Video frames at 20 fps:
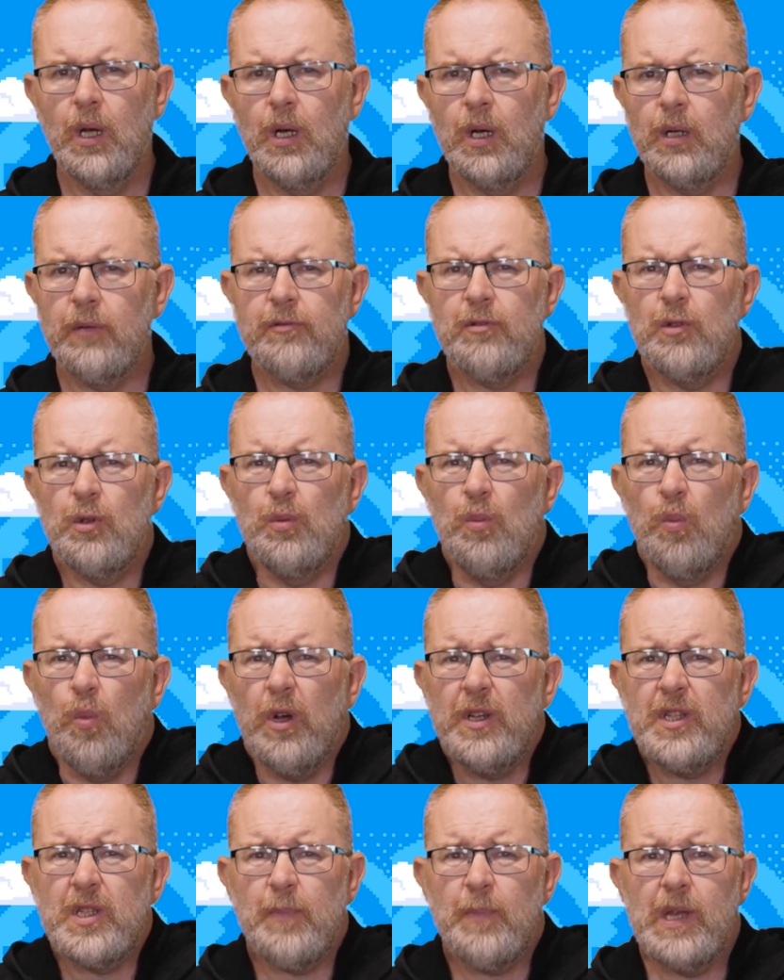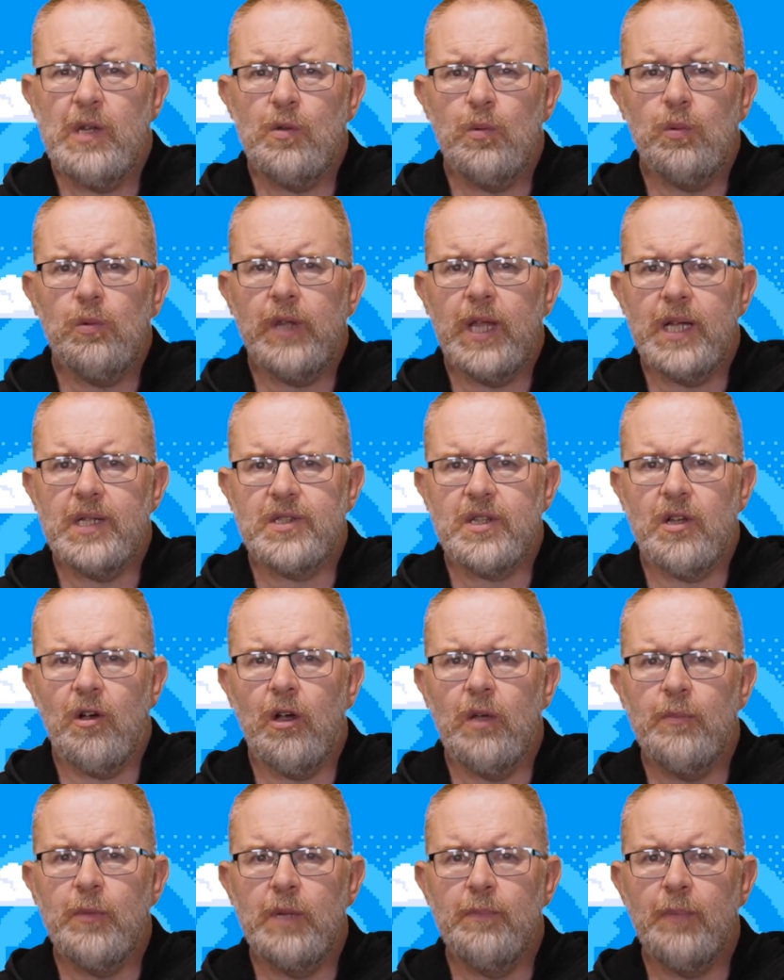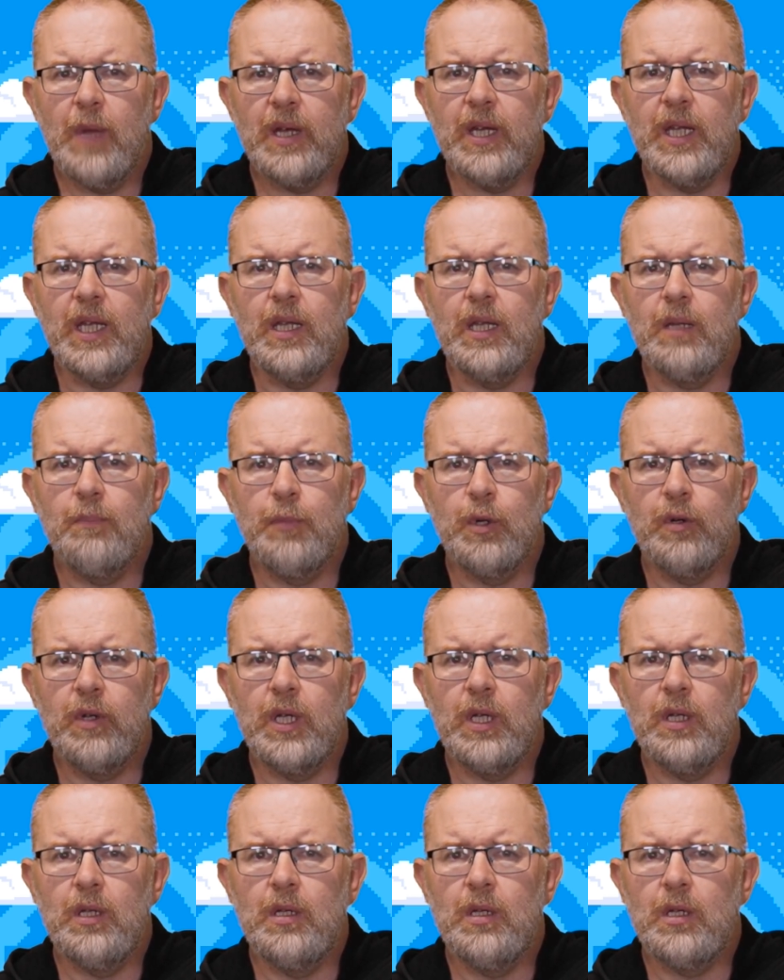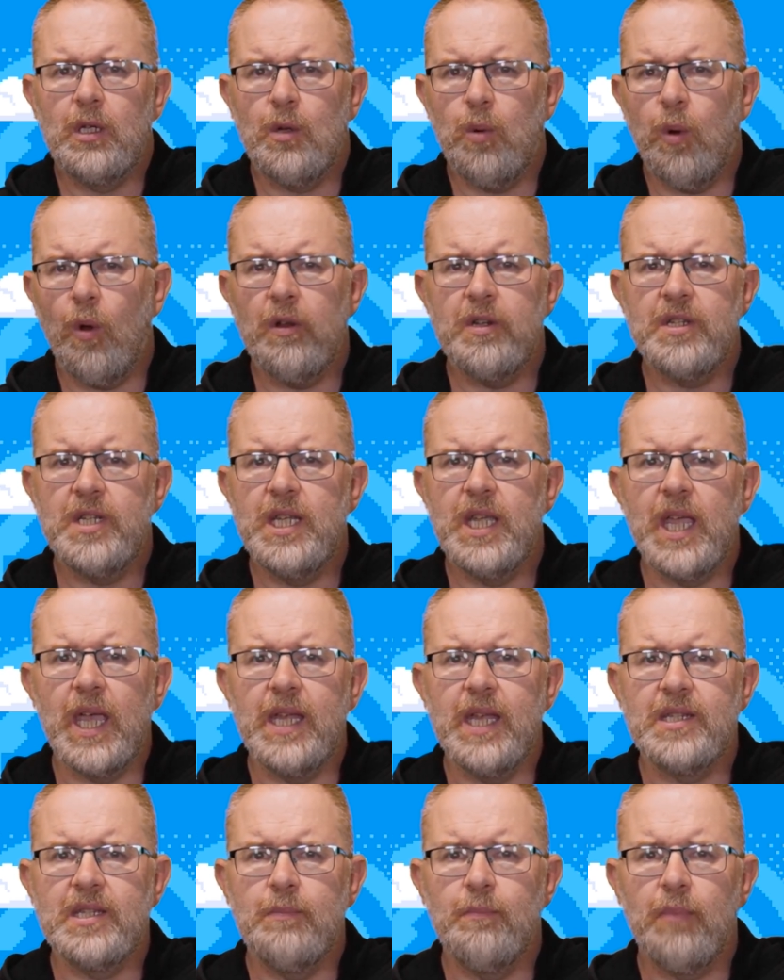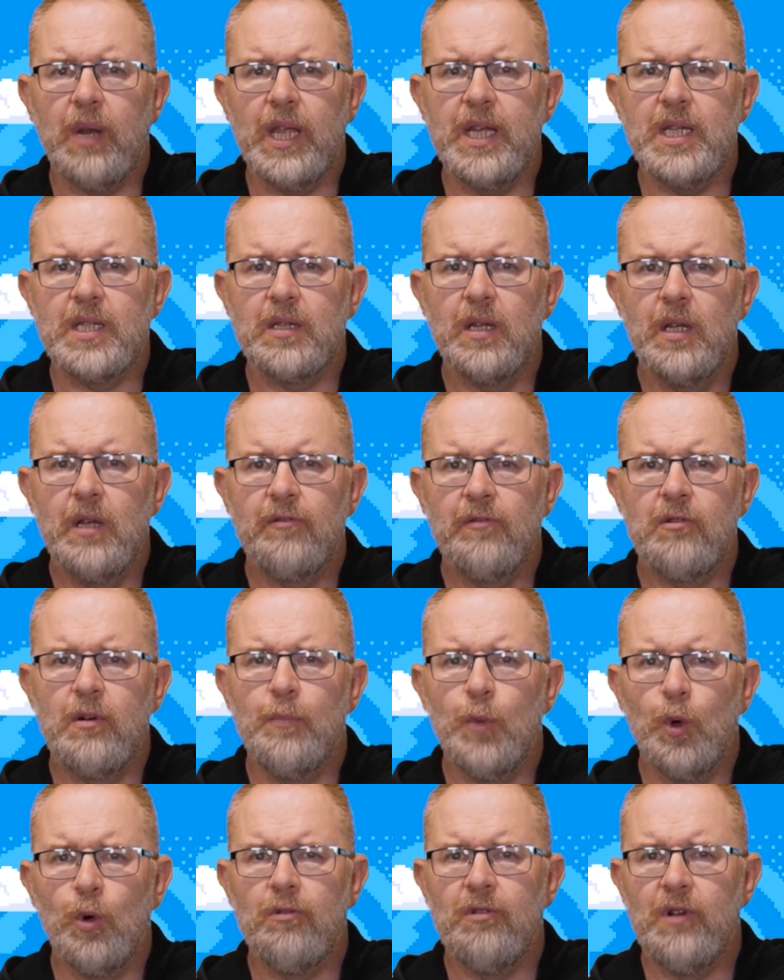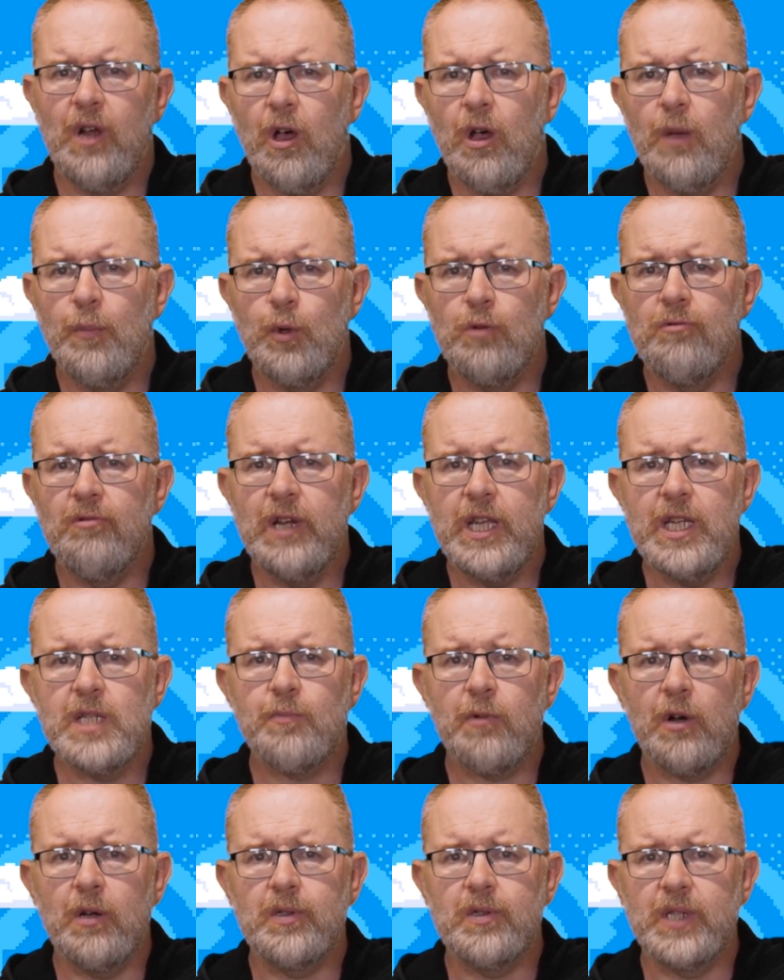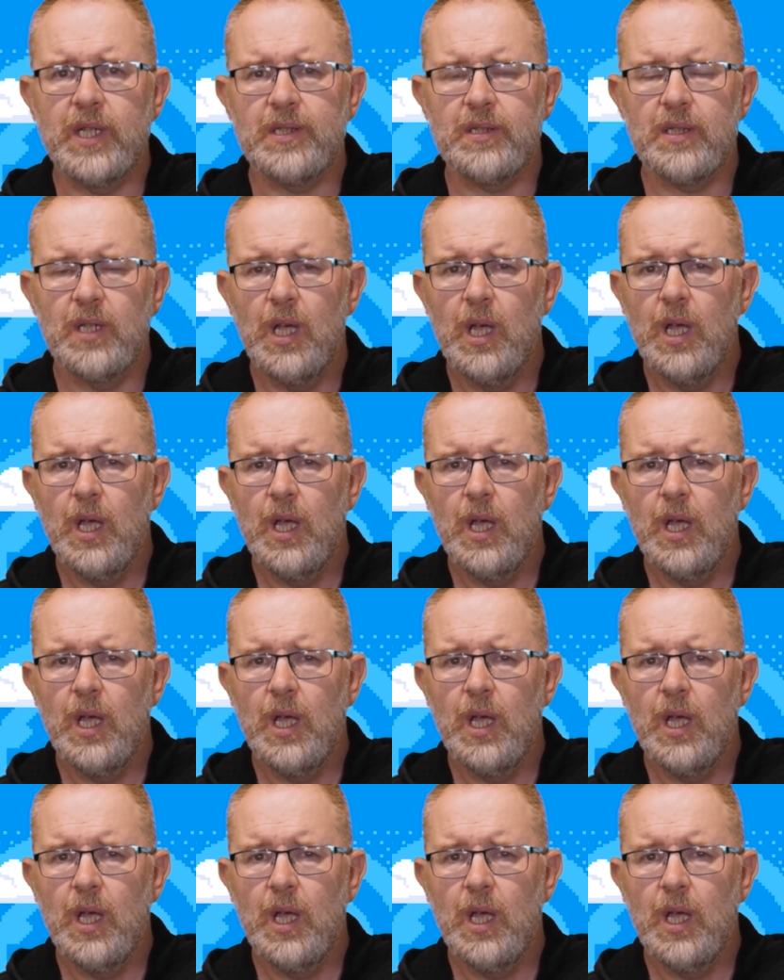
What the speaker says: After all, why spend all that time and money putting quality gates in place for a more reliable release process